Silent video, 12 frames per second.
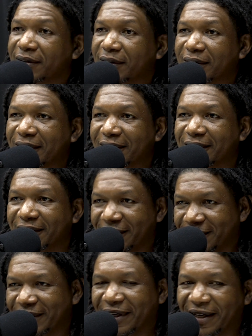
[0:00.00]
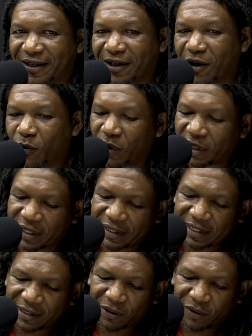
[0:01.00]
Yeah. What are the
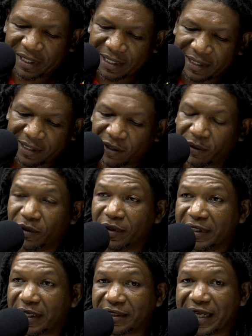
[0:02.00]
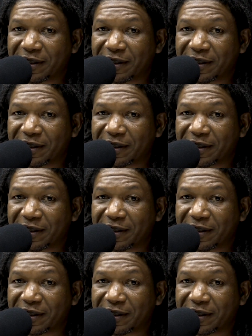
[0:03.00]
things that go end it and how we're going to end.